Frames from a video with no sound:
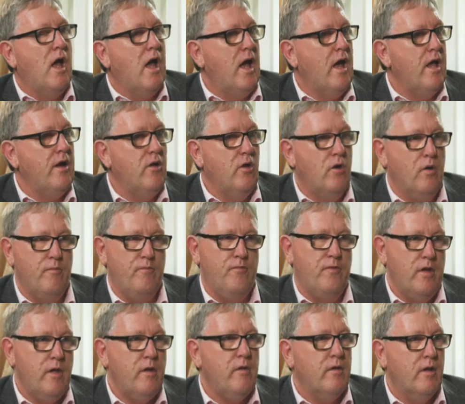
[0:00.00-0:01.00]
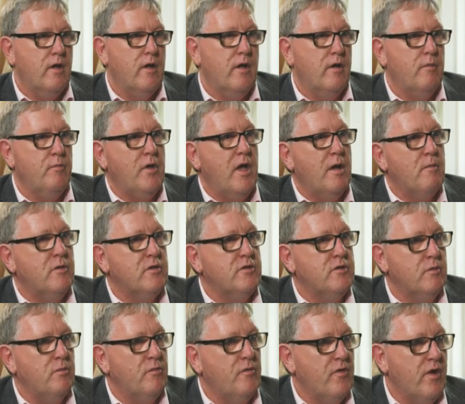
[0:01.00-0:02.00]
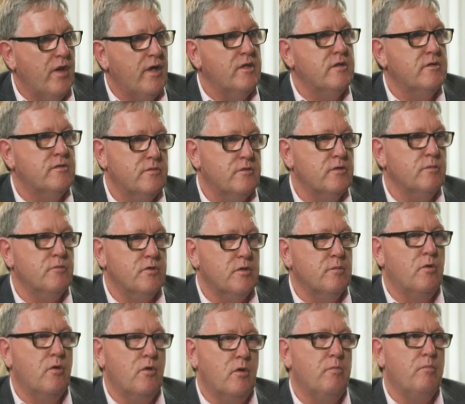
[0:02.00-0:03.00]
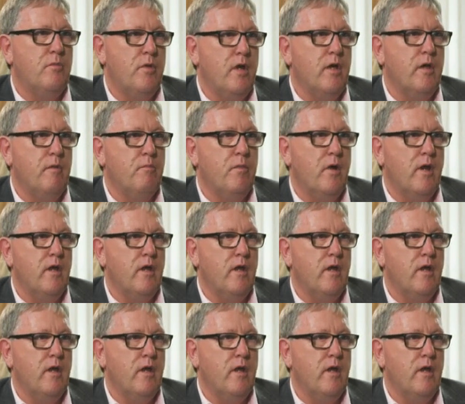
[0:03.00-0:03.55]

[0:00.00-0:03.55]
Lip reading: and hopefully be able to provide some support by